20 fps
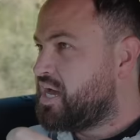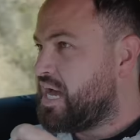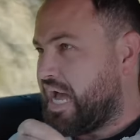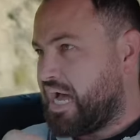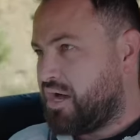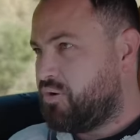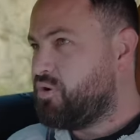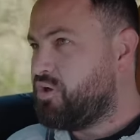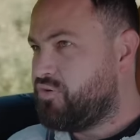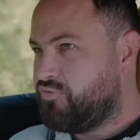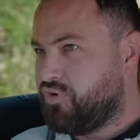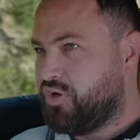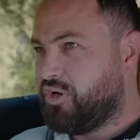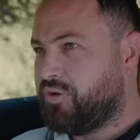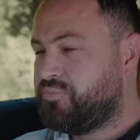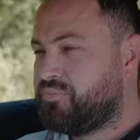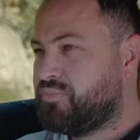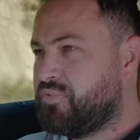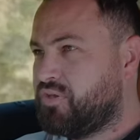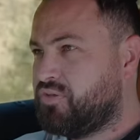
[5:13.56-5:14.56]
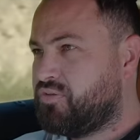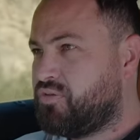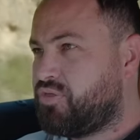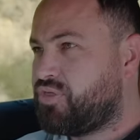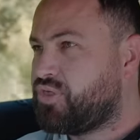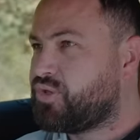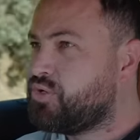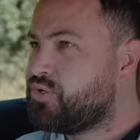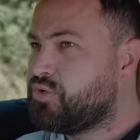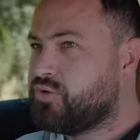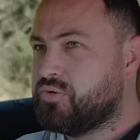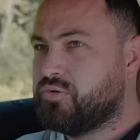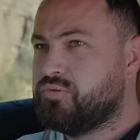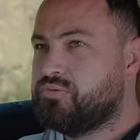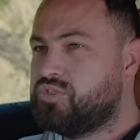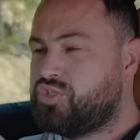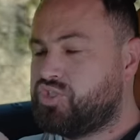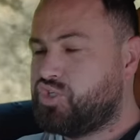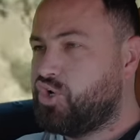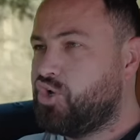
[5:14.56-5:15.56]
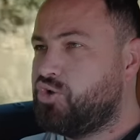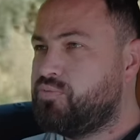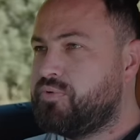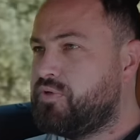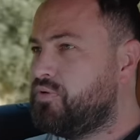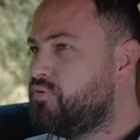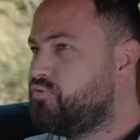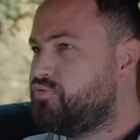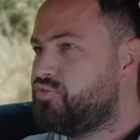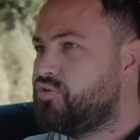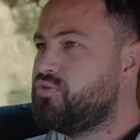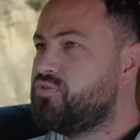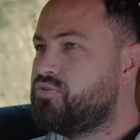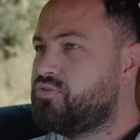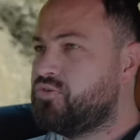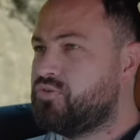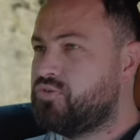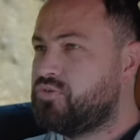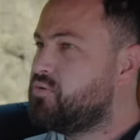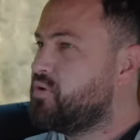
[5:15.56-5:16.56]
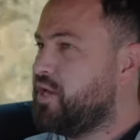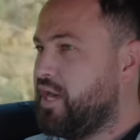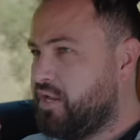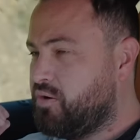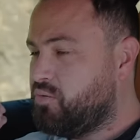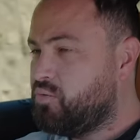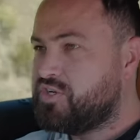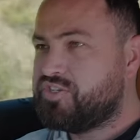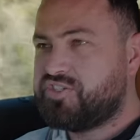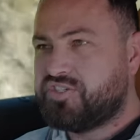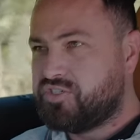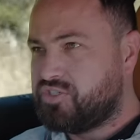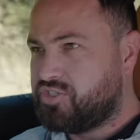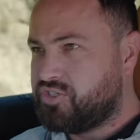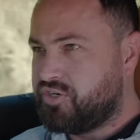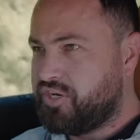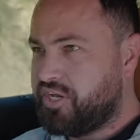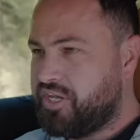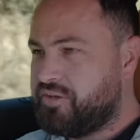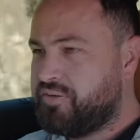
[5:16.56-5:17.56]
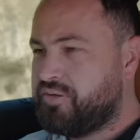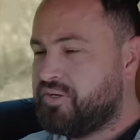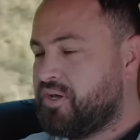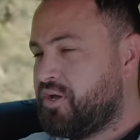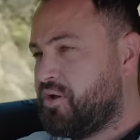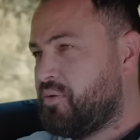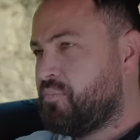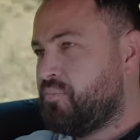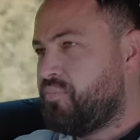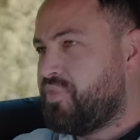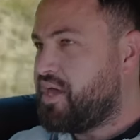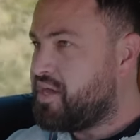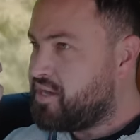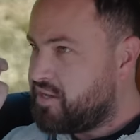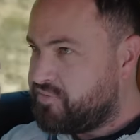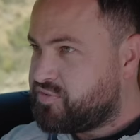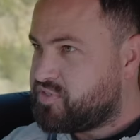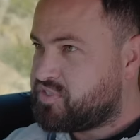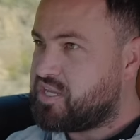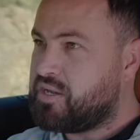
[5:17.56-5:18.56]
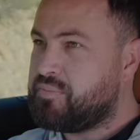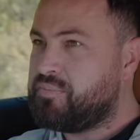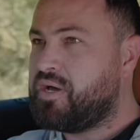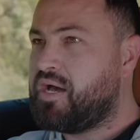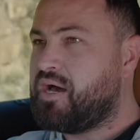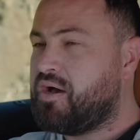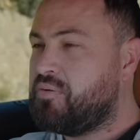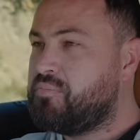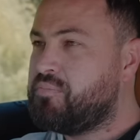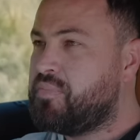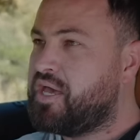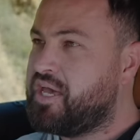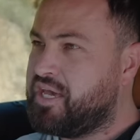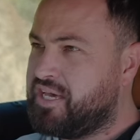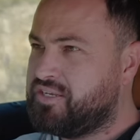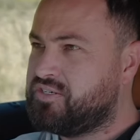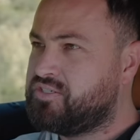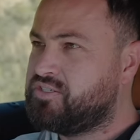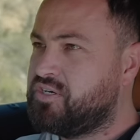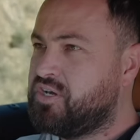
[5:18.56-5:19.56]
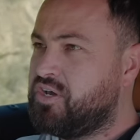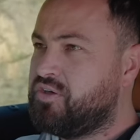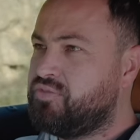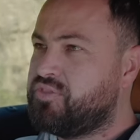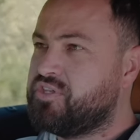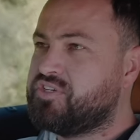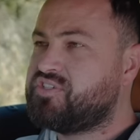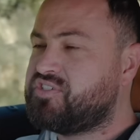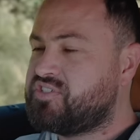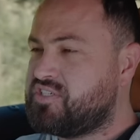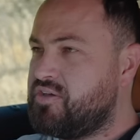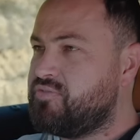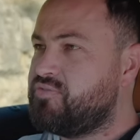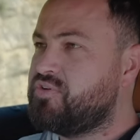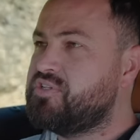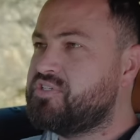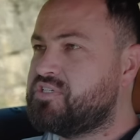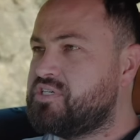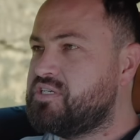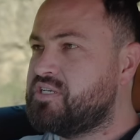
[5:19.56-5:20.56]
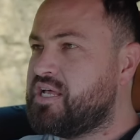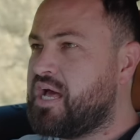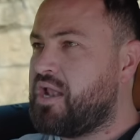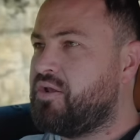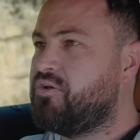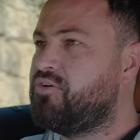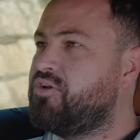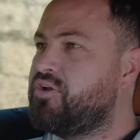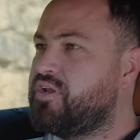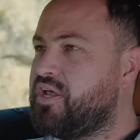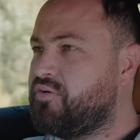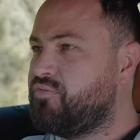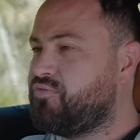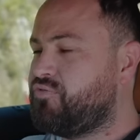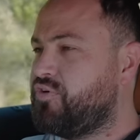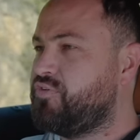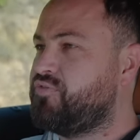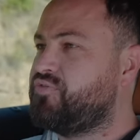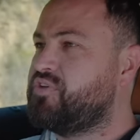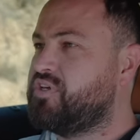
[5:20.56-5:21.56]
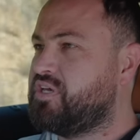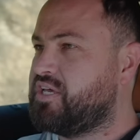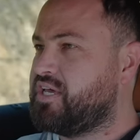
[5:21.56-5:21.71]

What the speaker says: However, through German voodoo and wizardry, they have somehow made the 1750